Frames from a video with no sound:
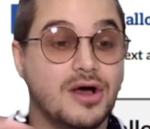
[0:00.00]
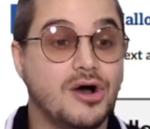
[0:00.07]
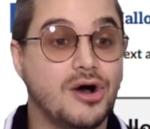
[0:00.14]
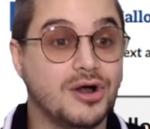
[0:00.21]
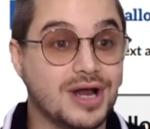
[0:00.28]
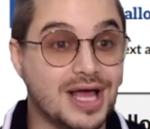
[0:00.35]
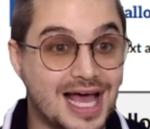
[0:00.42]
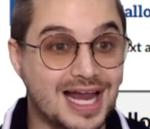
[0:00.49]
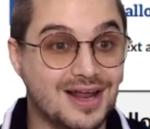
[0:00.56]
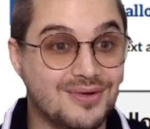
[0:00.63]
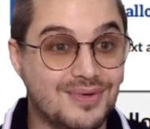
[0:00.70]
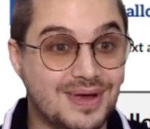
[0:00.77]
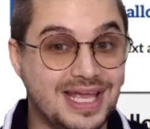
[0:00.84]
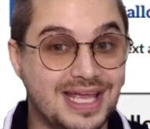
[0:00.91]
On
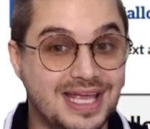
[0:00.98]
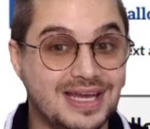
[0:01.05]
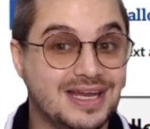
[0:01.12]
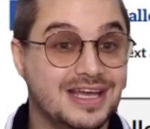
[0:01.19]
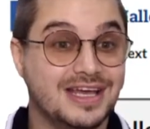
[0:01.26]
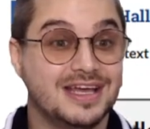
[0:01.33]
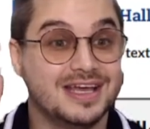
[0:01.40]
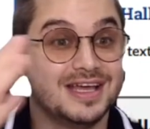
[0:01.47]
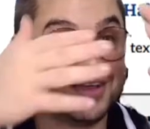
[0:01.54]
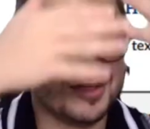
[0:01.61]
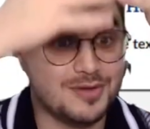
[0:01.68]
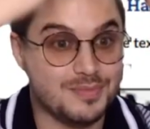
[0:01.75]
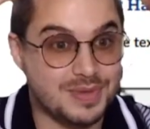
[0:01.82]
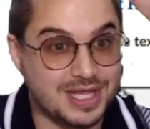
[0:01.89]
Halloween,
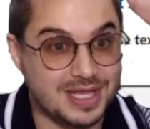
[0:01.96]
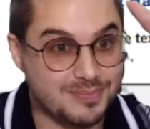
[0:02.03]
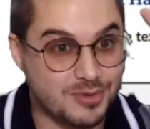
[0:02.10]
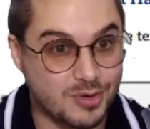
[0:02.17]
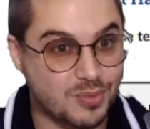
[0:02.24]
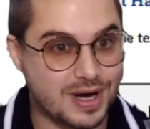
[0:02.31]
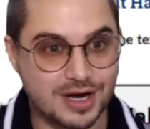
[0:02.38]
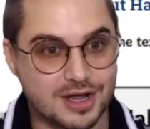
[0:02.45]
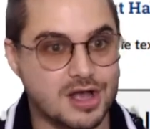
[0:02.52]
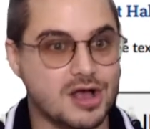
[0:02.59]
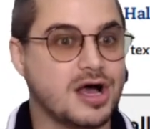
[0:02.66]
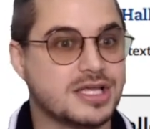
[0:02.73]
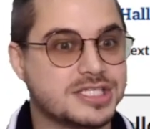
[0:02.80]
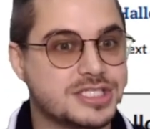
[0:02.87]
people wear
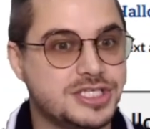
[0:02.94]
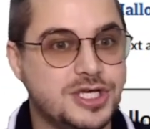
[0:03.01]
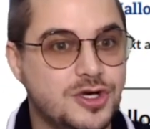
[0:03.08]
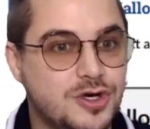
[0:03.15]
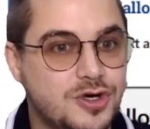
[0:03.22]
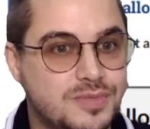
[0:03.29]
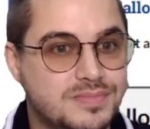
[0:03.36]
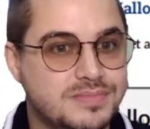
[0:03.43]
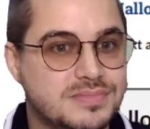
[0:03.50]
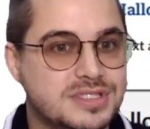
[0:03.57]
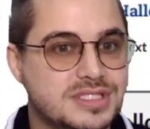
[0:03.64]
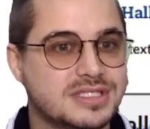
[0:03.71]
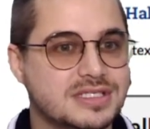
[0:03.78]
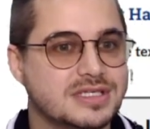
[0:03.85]

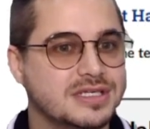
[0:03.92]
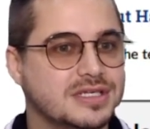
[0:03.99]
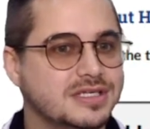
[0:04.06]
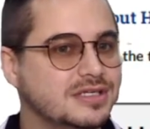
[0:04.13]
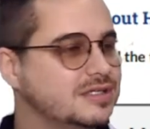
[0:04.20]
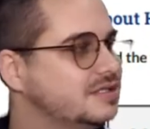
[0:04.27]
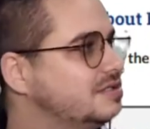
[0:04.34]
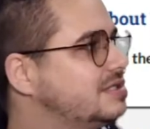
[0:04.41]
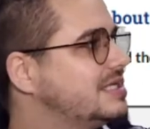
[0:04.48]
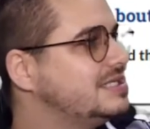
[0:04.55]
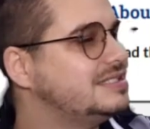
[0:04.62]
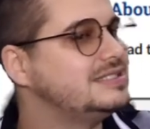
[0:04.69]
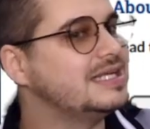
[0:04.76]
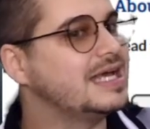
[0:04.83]
costumes they
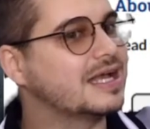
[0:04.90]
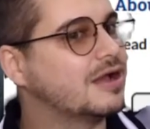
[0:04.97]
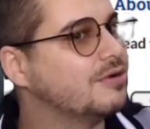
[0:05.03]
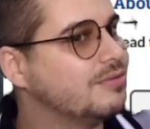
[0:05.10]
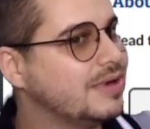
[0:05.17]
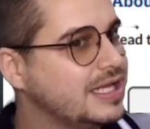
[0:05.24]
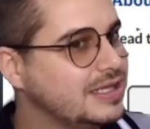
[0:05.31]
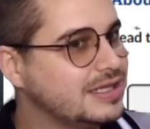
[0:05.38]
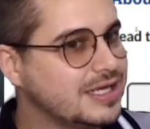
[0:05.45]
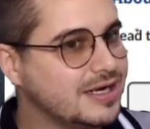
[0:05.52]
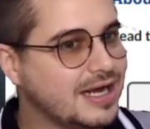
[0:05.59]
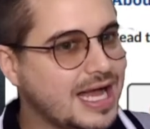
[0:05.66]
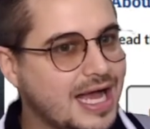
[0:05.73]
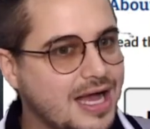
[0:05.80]
decorate
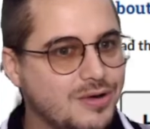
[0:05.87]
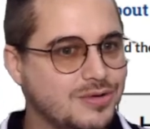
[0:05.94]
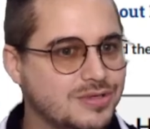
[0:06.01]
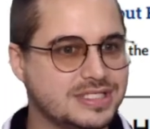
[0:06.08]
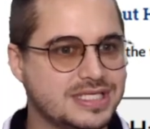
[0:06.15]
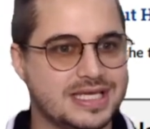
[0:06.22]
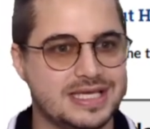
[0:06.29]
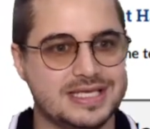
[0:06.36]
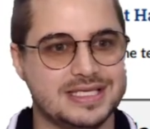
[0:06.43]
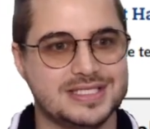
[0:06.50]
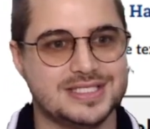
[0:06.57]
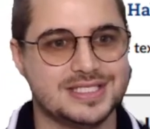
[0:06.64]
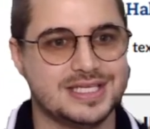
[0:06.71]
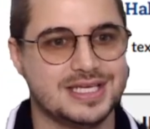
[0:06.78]
their
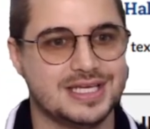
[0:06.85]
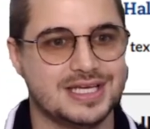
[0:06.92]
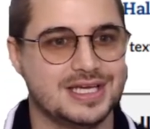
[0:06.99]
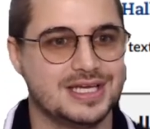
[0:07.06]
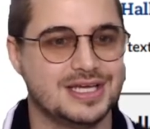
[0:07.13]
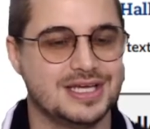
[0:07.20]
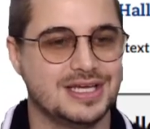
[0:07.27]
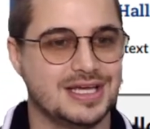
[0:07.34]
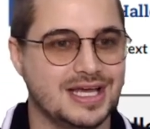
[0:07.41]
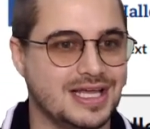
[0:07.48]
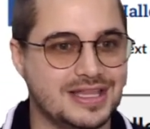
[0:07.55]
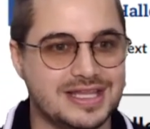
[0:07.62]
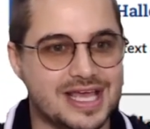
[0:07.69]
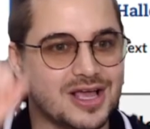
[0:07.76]
houses
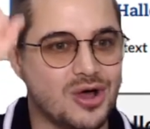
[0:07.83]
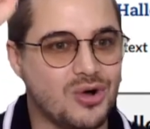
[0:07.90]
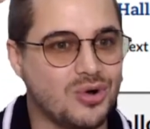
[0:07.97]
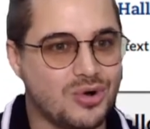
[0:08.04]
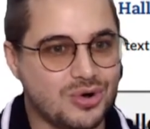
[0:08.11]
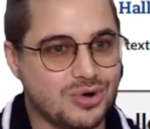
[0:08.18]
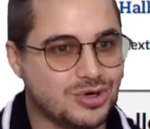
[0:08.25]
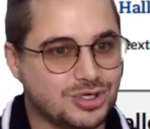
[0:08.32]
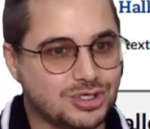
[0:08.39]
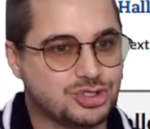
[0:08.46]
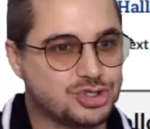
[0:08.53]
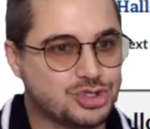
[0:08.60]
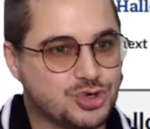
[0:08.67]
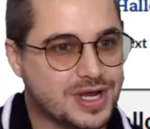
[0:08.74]
and they go
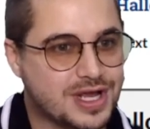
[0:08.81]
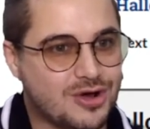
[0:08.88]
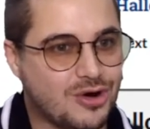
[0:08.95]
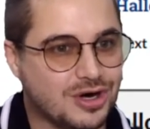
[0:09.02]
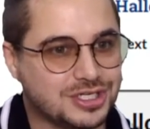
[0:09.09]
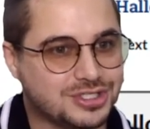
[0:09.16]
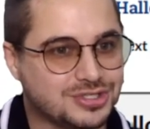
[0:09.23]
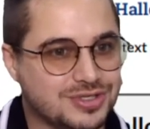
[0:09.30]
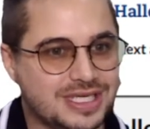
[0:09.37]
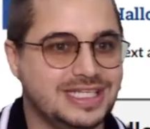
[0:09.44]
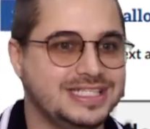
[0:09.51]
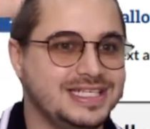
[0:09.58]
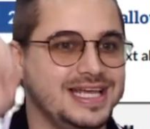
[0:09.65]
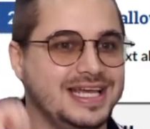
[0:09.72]
trick or
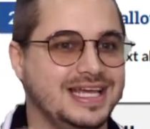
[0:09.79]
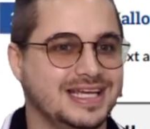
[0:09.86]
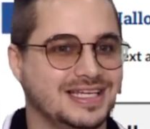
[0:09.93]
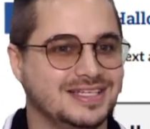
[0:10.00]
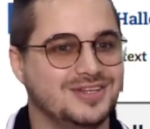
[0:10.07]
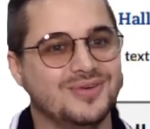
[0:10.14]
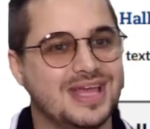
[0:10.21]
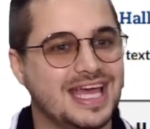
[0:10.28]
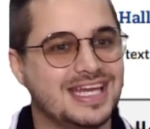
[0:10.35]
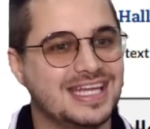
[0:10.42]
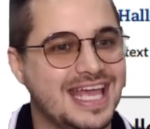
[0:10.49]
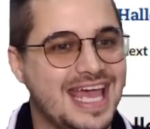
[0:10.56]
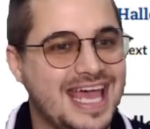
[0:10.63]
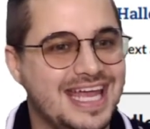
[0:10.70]
treating to get
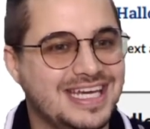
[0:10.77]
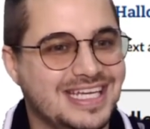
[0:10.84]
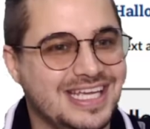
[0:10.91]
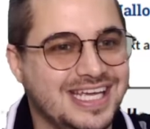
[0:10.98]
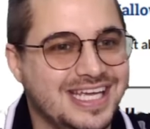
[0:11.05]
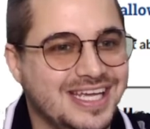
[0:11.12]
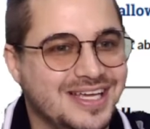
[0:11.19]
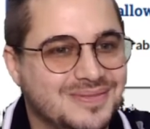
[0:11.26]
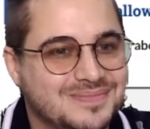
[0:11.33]
candy.